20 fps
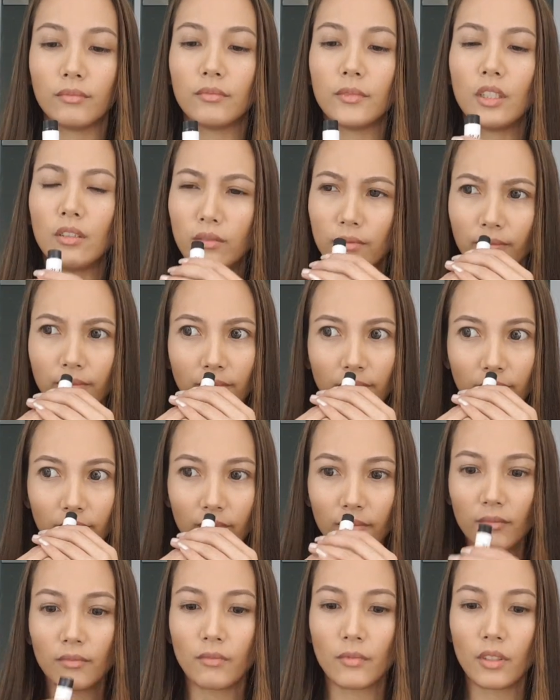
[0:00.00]
Oh,
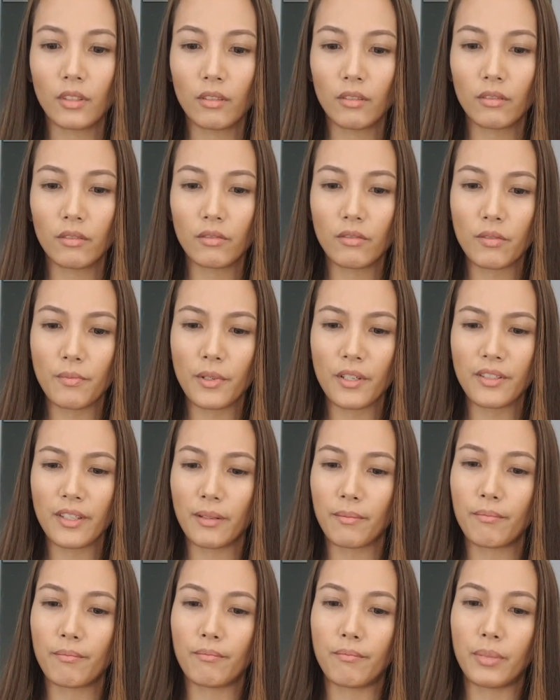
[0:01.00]
it smells
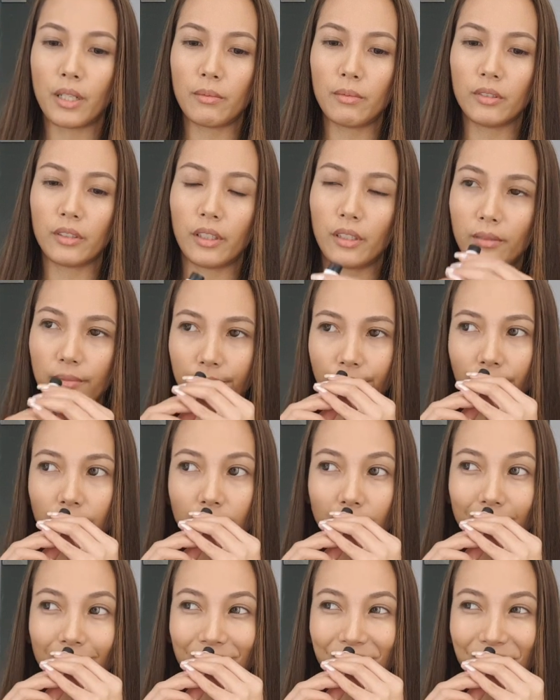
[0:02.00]
like bubblegum.
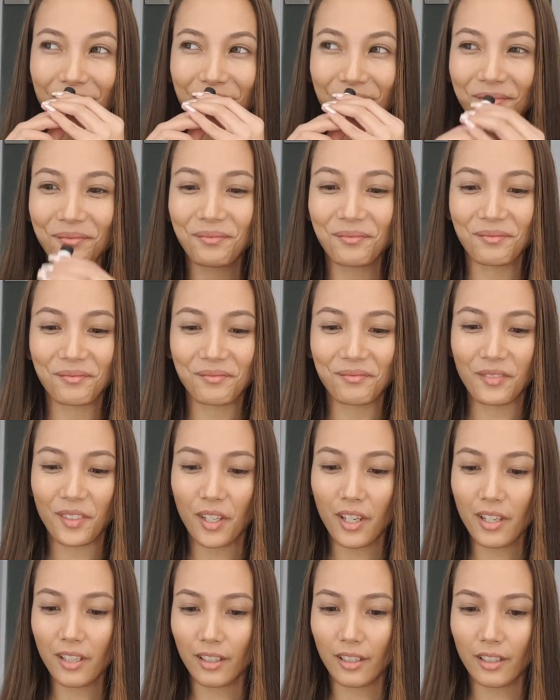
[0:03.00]

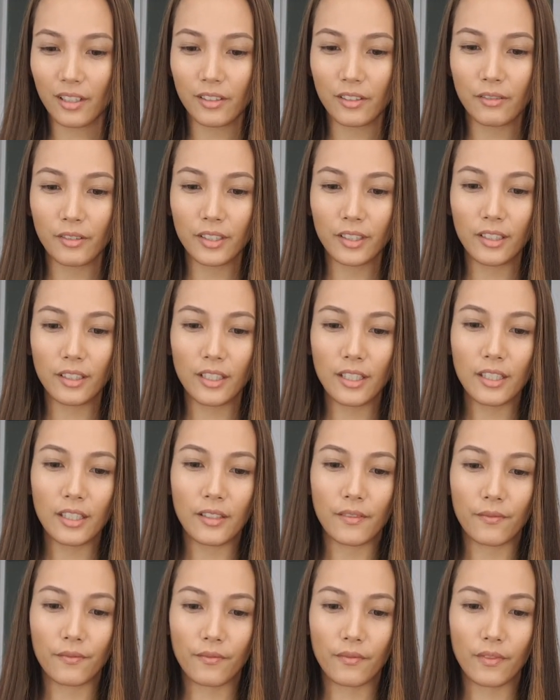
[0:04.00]
I kind of really like
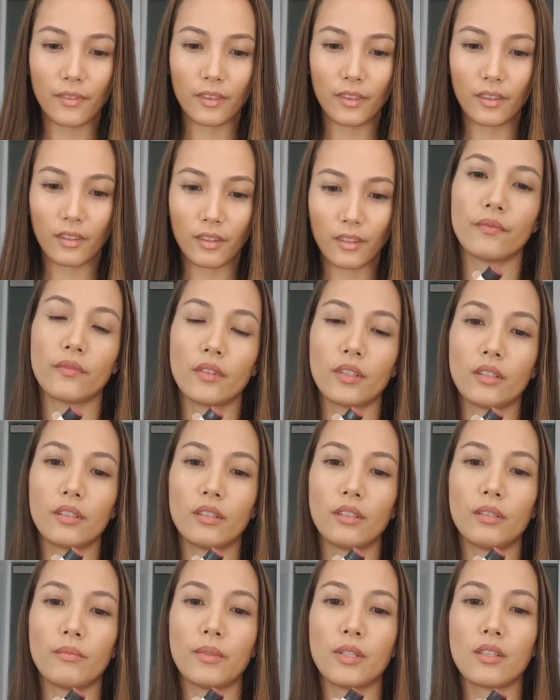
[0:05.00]
it.
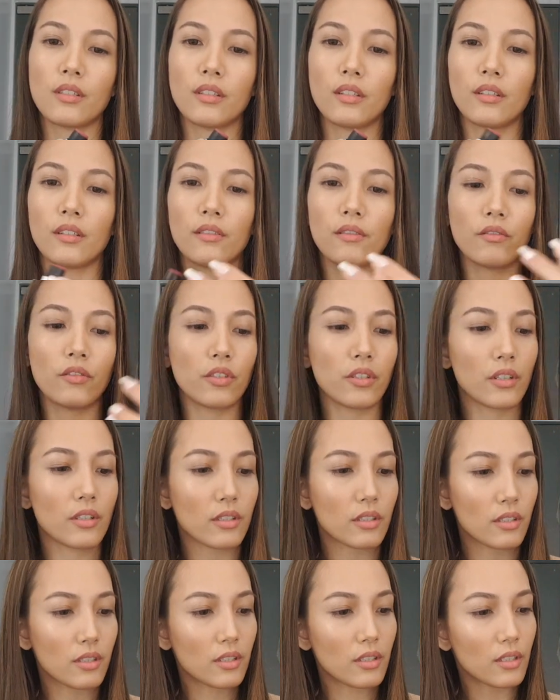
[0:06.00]
Let me see,
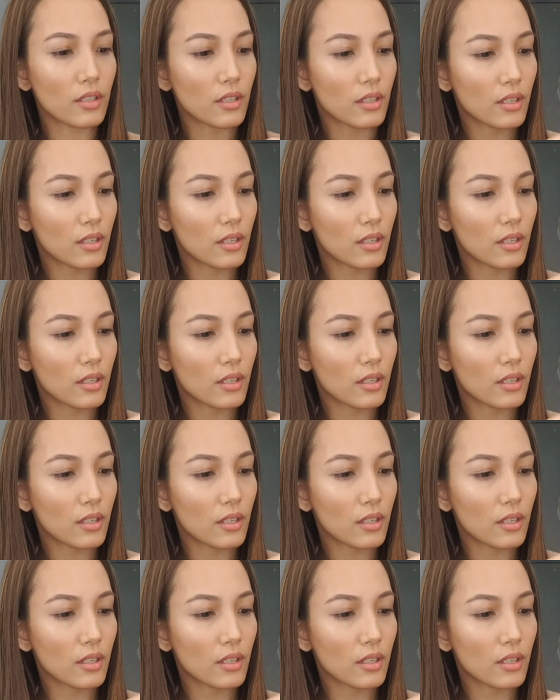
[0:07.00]
just.